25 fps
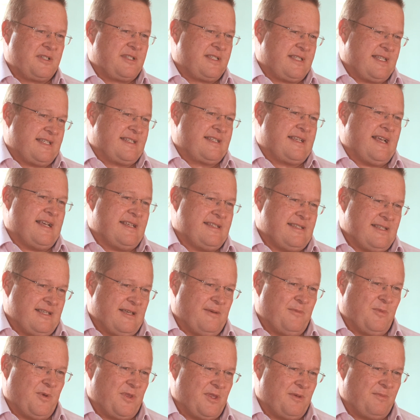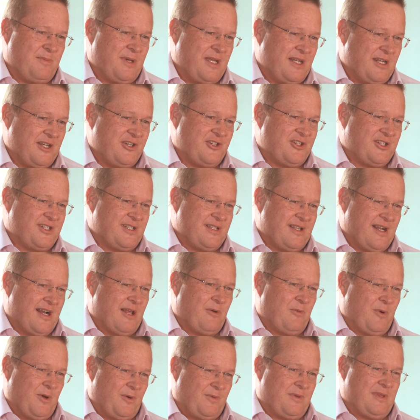discussing him with the pediatrician that
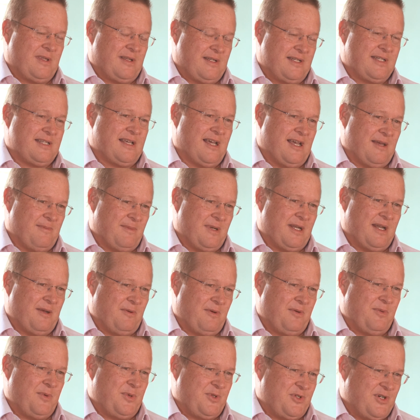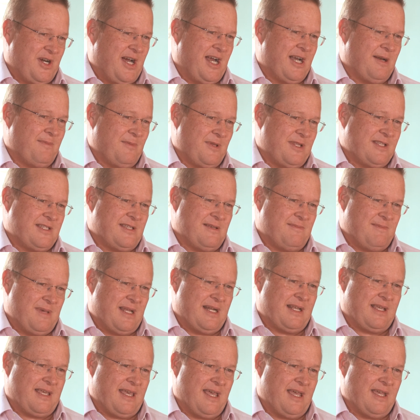I worked with at the time, and we tried him on some
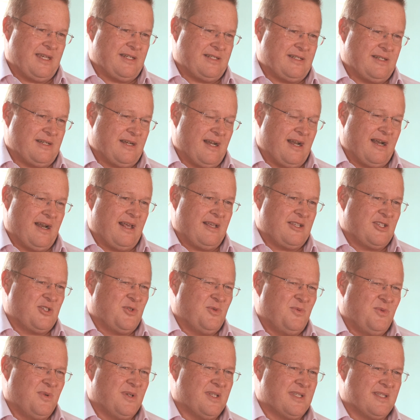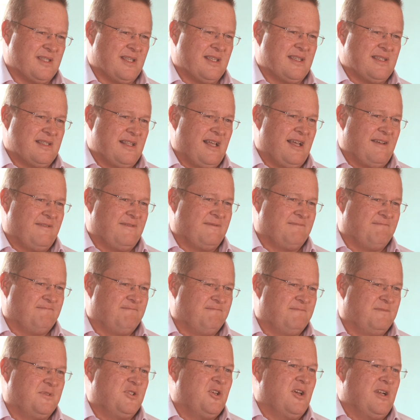medication, and I saw his life
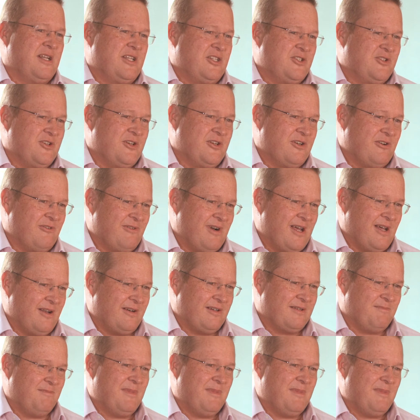totally turned around.